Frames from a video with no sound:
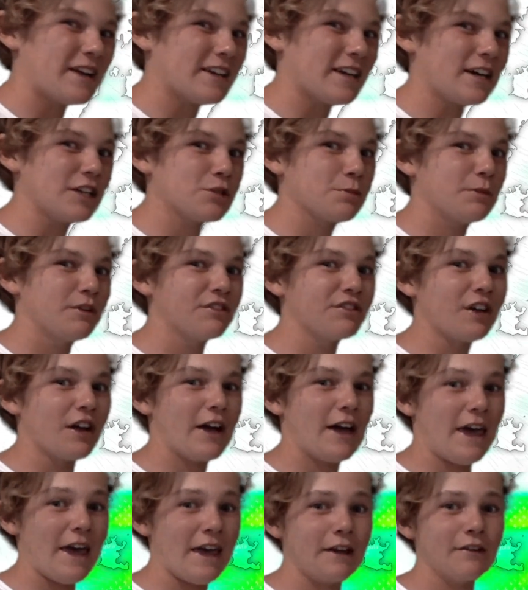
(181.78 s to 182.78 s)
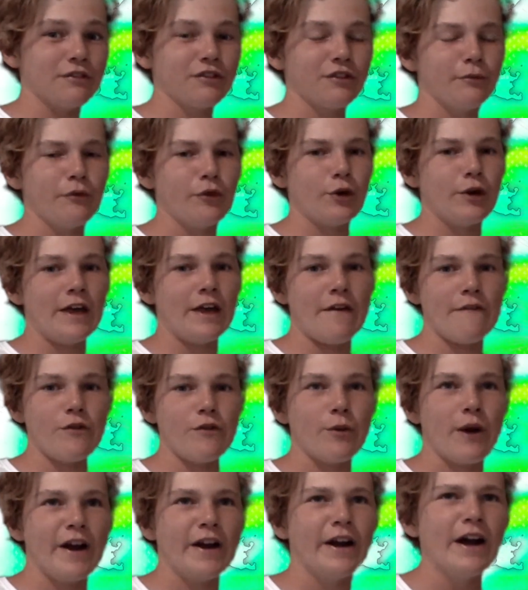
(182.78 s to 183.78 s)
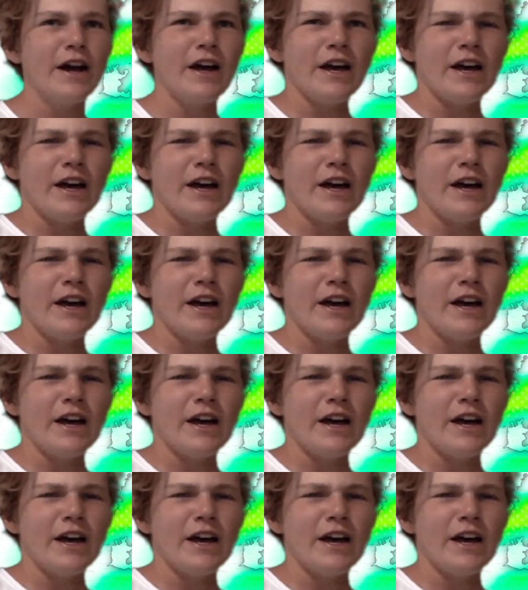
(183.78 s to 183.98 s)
catchments ahead of some very heavy rain.